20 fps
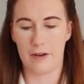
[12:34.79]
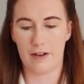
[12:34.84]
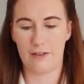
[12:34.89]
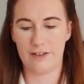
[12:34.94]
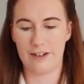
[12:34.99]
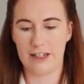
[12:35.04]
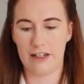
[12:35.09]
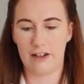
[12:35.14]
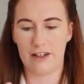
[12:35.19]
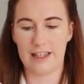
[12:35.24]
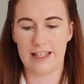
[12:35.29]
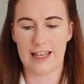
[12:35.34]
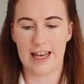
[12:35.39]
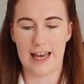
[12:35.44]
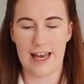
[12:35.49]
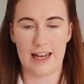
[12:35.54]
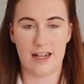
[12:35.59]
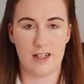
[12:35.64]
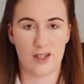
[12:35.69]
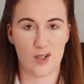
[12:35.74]
but I really like the
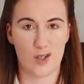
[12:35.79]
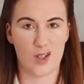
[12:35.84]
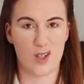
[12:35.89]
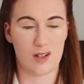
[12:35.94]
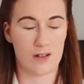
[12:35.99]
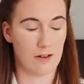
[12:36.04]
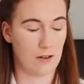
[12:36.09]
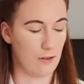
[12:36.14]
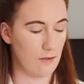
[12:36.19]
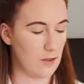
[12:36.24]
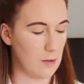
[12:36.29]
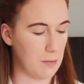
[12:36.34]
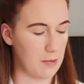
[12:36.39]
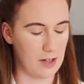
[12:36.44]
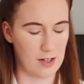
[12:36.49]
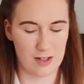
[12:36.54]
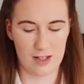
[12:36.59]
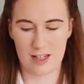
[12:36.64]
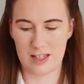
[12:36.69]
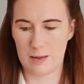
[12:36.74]
end of the brush.